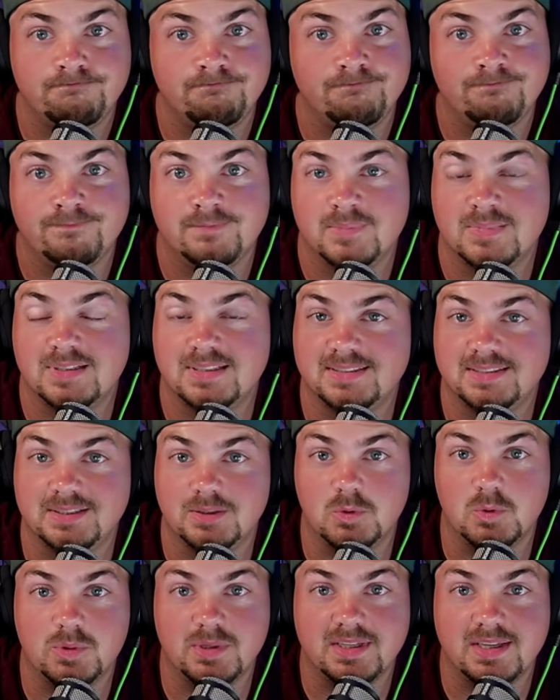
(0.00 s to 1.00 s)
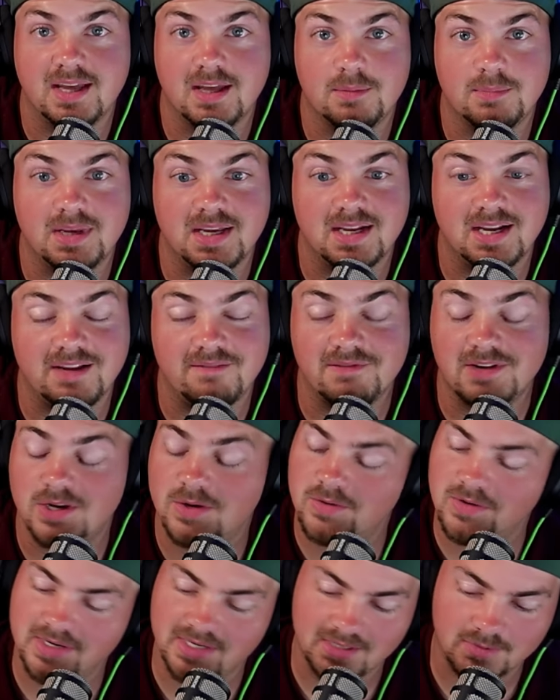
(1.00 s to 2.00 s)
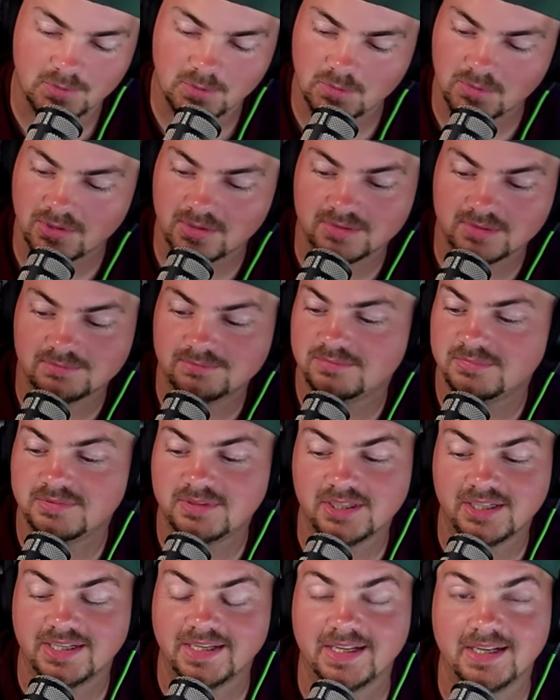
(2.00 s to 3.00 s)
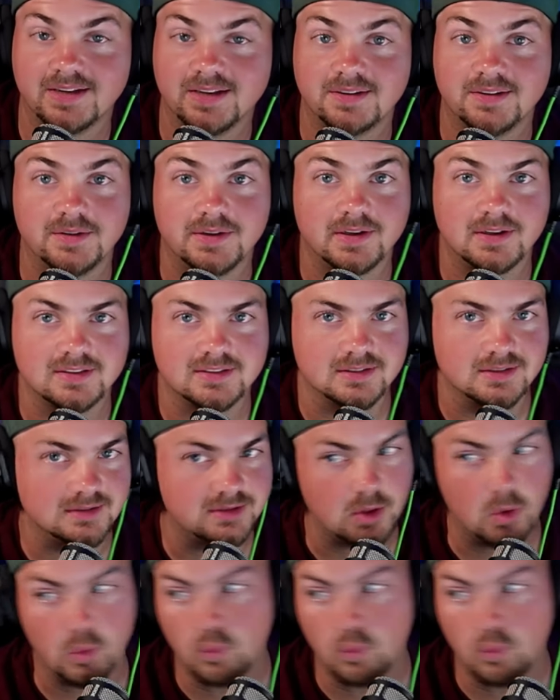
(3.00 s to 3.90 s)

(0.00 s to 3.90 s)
let's see what we got, man. I have no idea what we're going to get into here. So let's go.